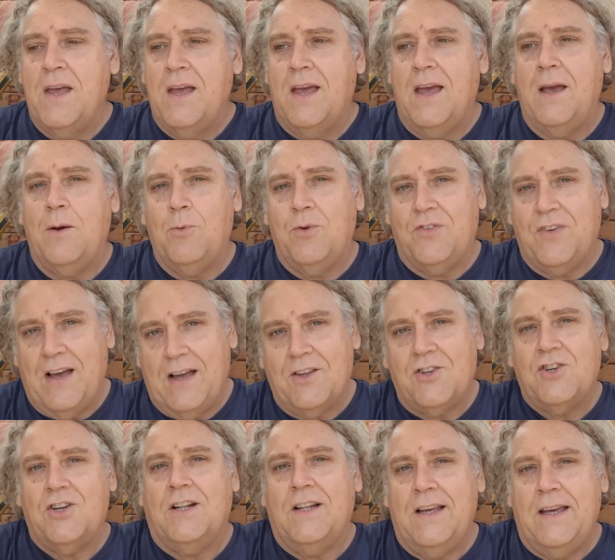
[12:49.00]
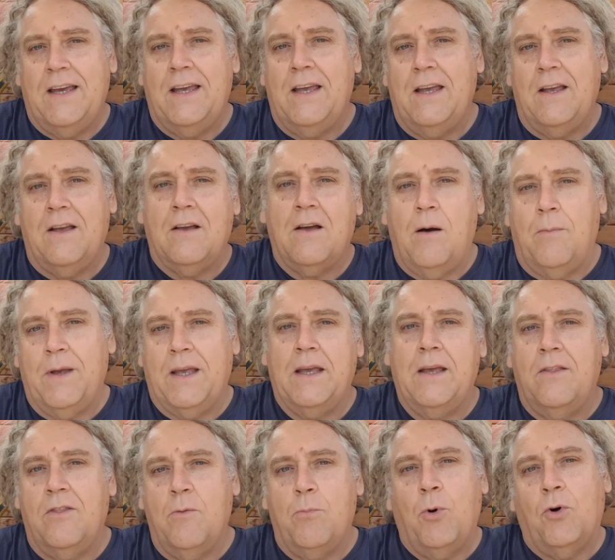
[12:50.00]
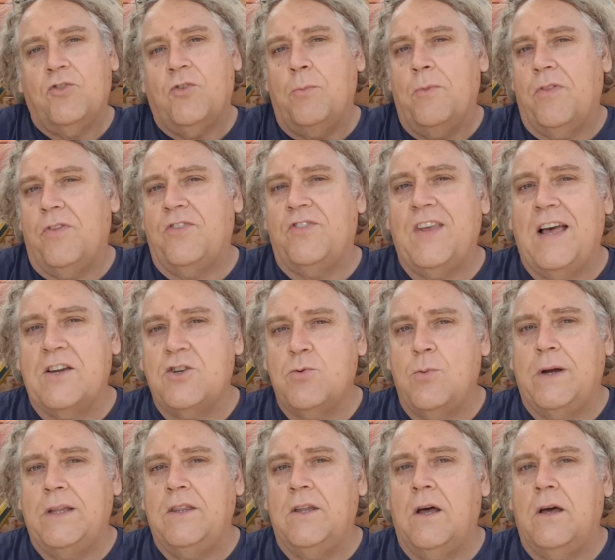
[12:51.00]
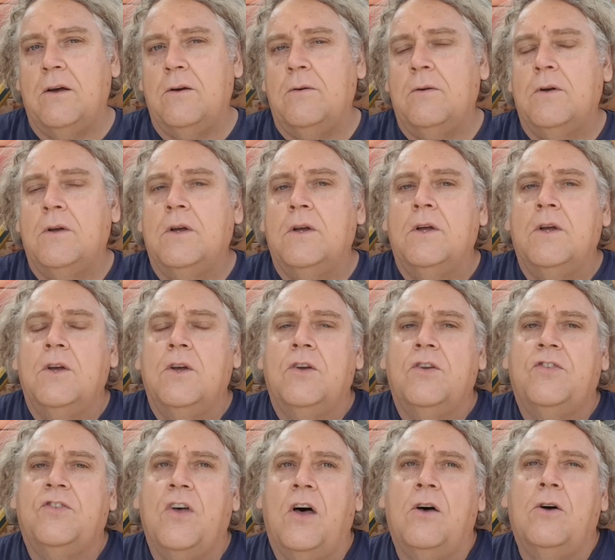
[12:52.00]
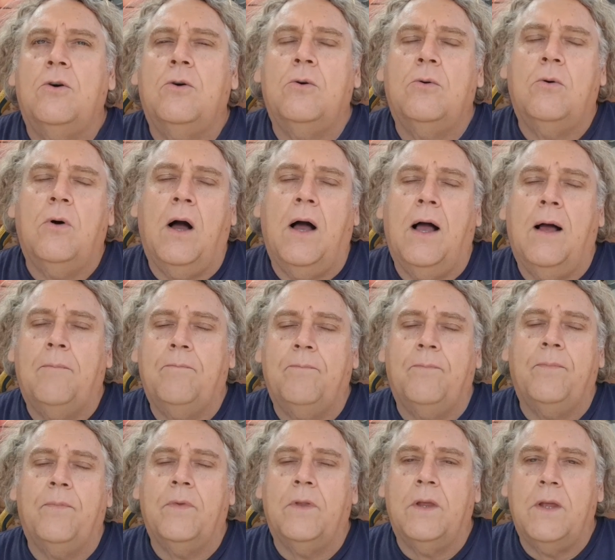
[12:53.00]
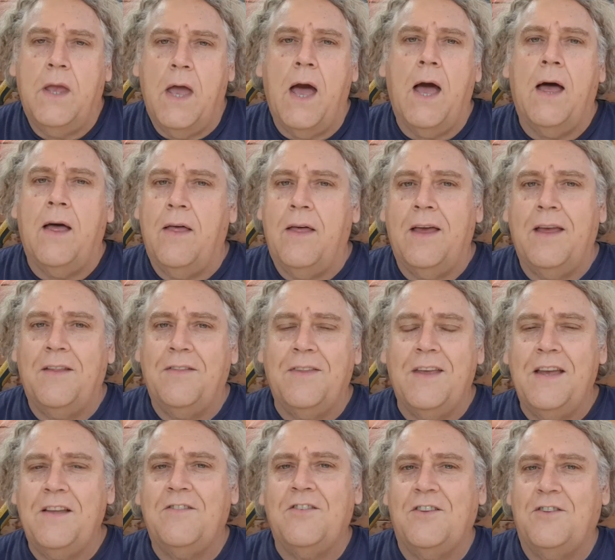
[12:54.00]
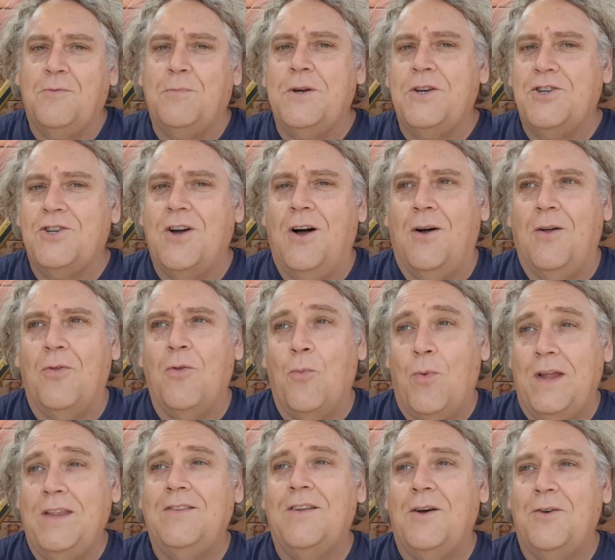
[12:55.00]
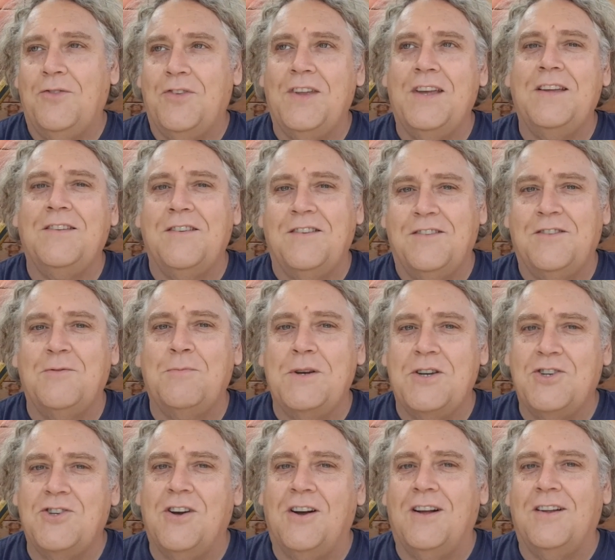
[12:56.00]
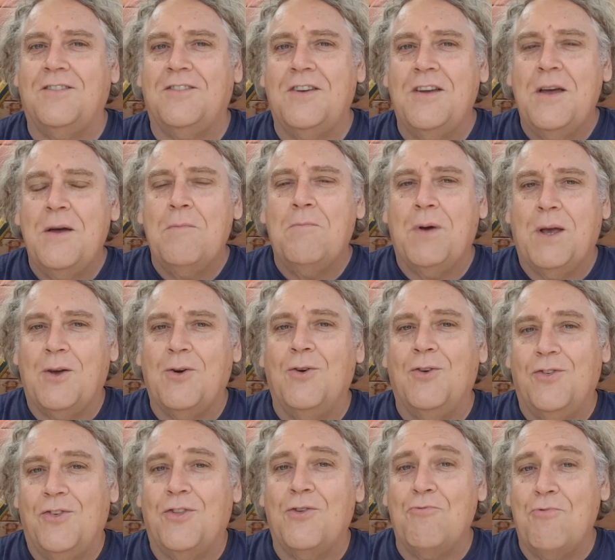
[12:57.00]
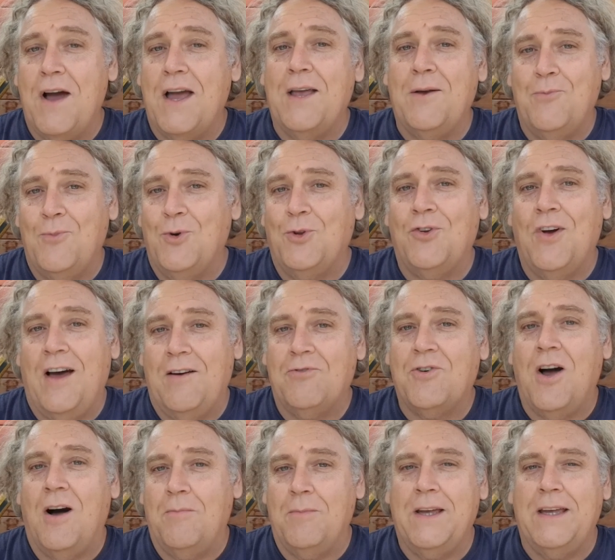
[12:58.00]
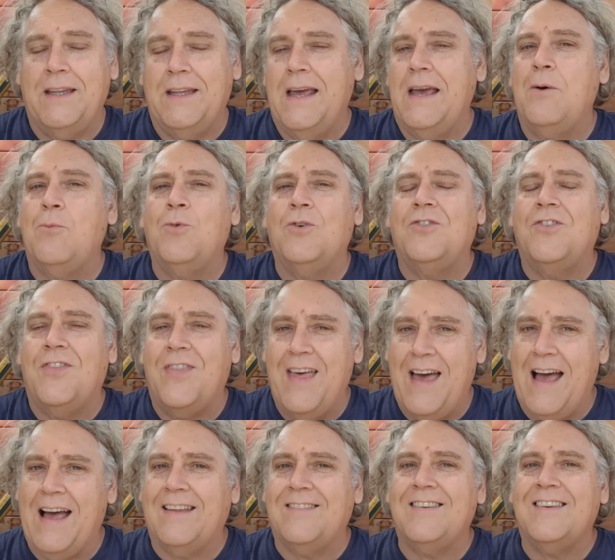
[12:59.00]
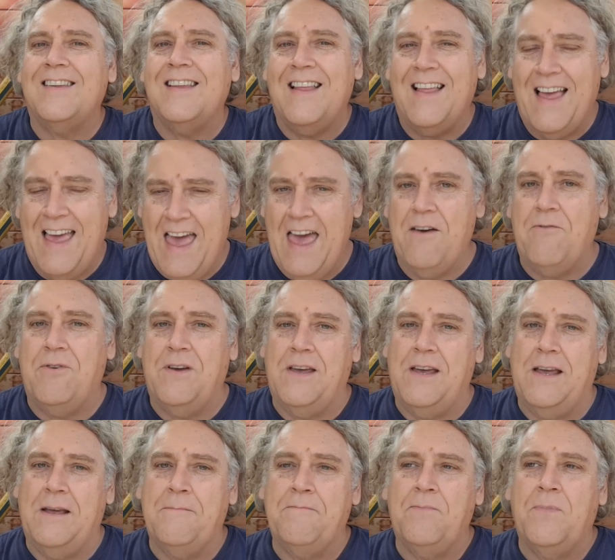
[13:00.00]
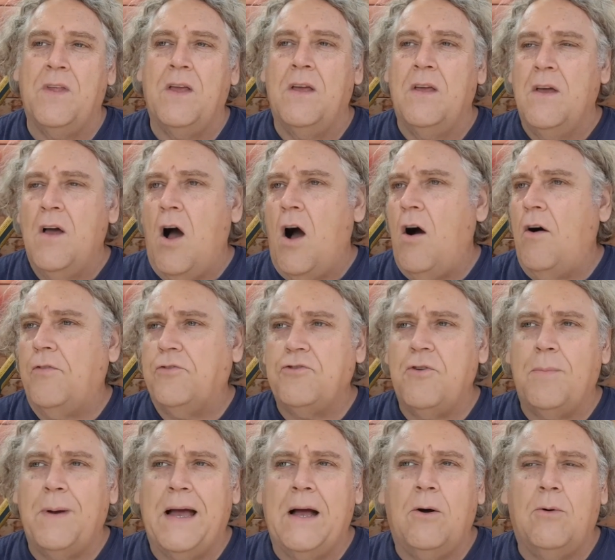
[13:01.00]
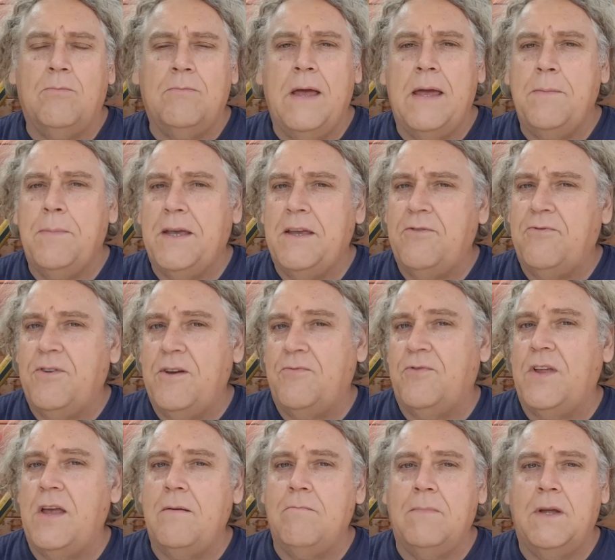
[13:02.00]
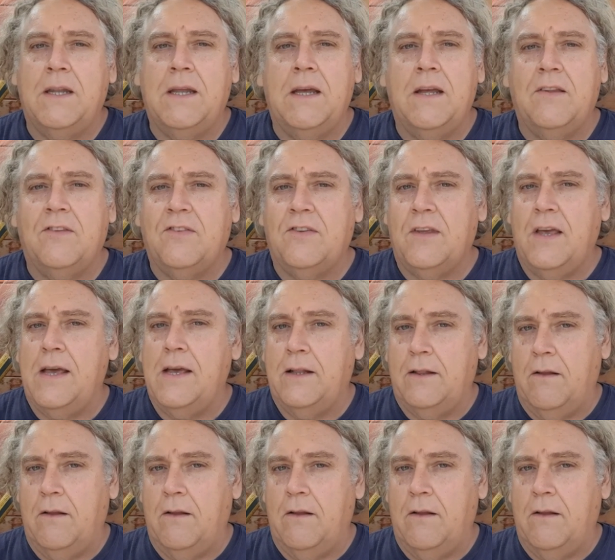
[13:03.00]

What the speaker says: it was actually coming in the bottom of the sash window. So, yeah, it needed to be shut. The windows needed to be shut because the rain would have come in. It was that heavy. After about maybe 15 minutes, it